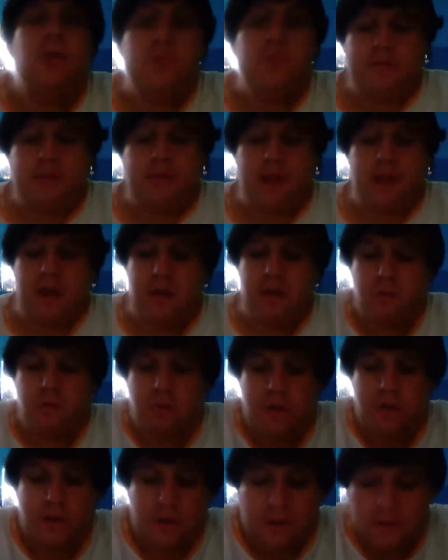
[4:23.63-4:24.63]
nose is kind of
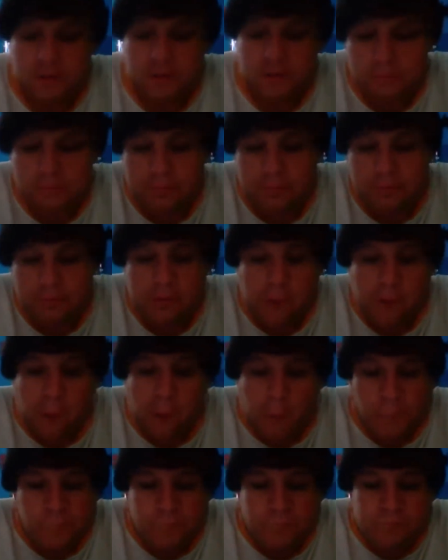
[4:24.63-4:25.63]
running a little bit.
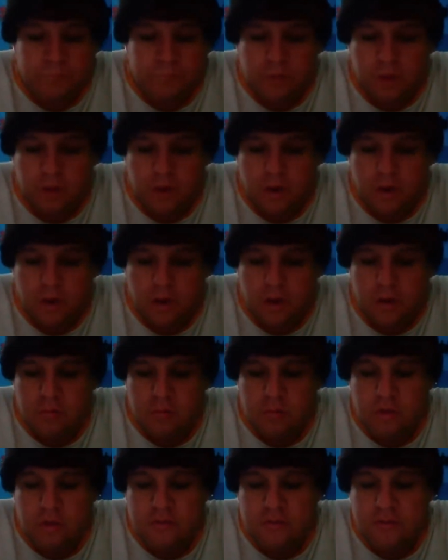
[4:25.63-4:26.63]

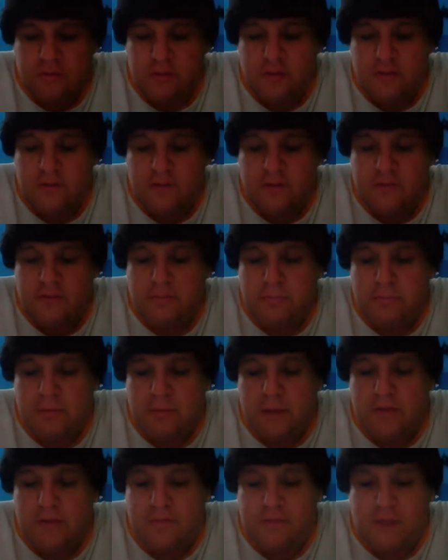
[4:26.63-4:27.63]
Russian
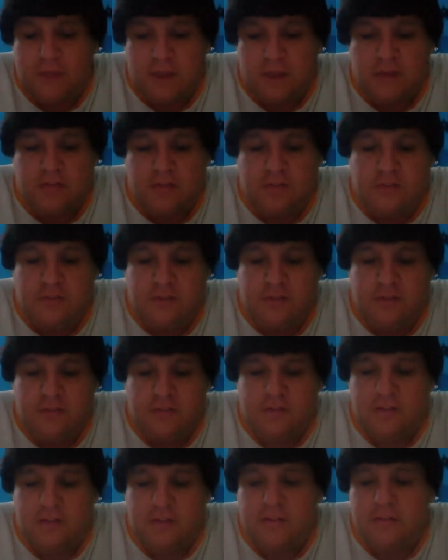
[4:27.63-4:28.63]
space agency
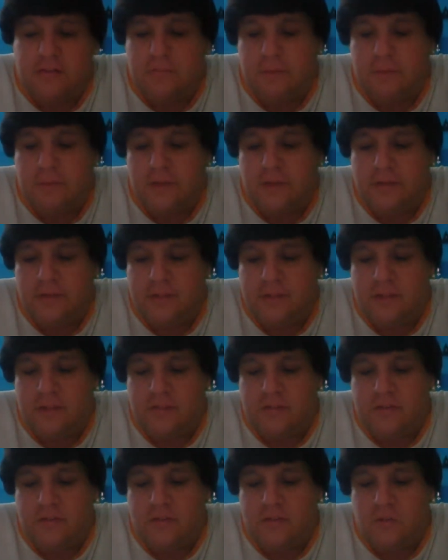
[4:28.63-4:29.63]
says space
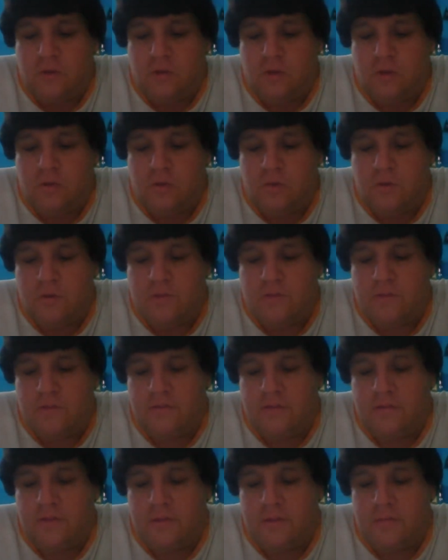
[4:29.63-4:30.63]
station hole was
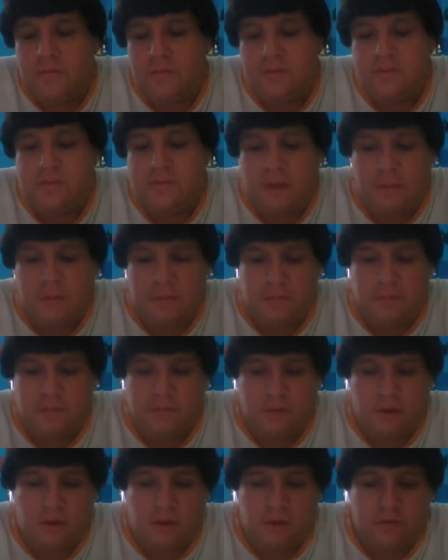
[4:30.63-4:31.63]
deliberate
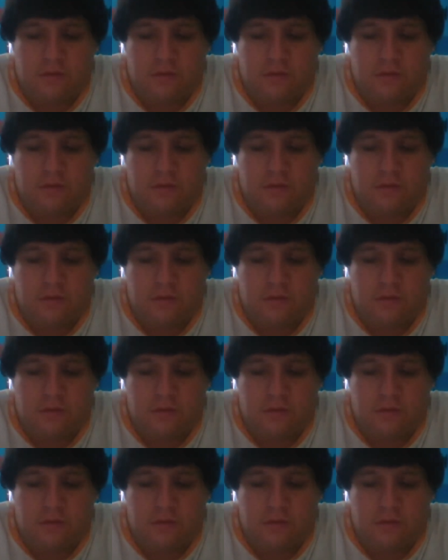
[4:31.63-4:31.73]
sabotage.